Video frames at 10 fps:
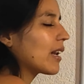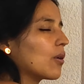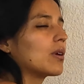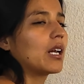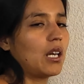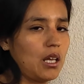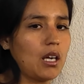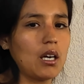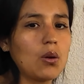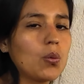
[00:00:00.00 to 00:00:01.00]
era una
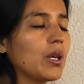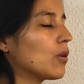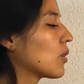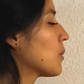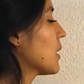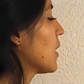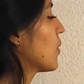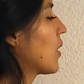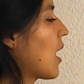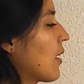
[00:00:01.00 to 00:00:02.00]
niña. We normally
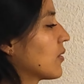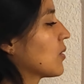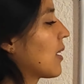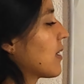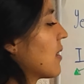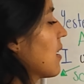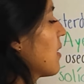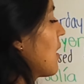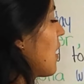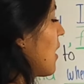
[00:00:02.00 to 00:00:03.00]
don't have to add
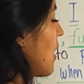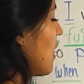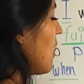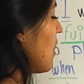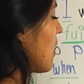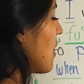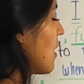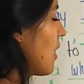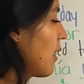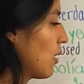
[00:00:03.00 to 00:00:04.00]
this a
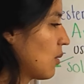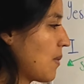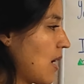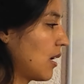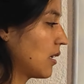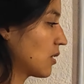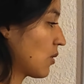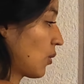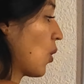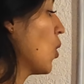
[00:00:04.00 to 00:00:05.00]
in Spanish.
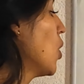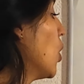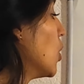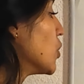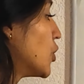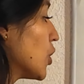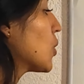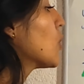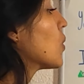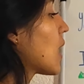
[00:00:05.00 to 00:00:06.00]
So,
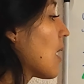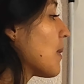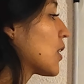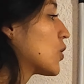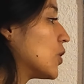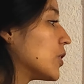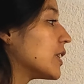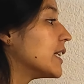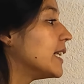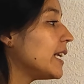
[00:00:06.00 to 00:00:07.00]
yo jugaba
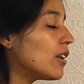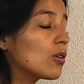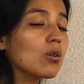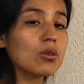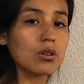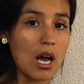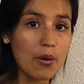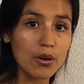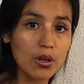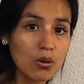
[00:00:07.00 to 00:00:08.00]
con
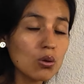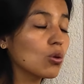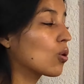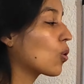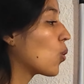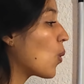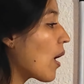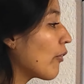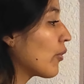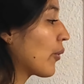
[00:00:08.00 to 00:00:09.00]
dinosaurios
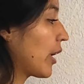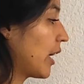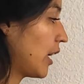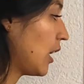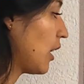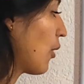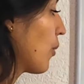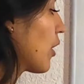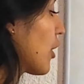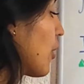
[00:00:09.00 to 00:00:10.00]
cuando era niña.
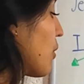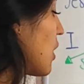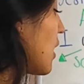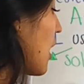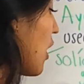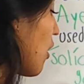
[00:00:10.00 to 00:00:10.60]
We are using the